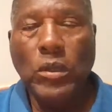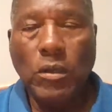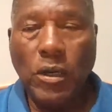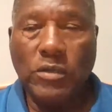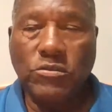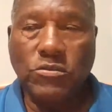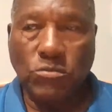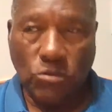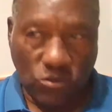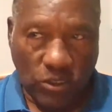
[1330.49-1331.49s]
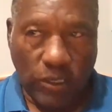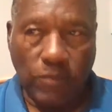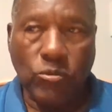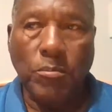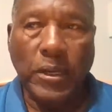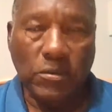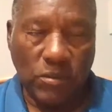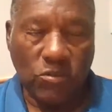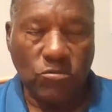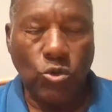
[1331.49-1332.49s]
to stay and come back the
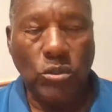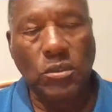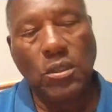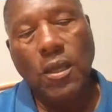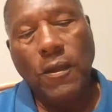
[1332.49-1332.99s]
next morning.